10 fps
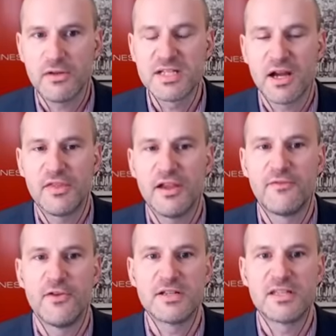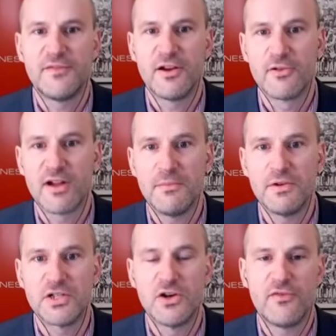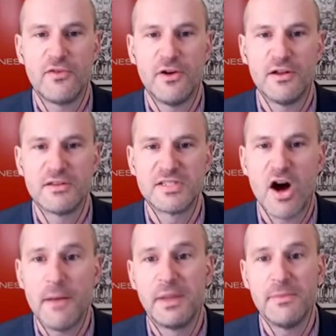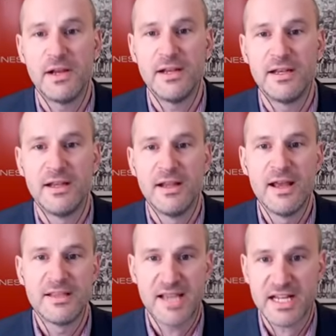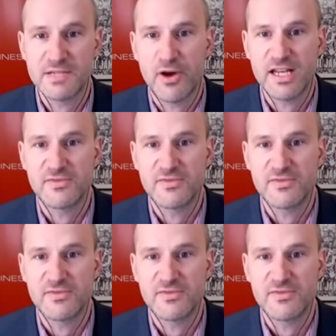So I think first, the federal government should offer time-limited tax breaks for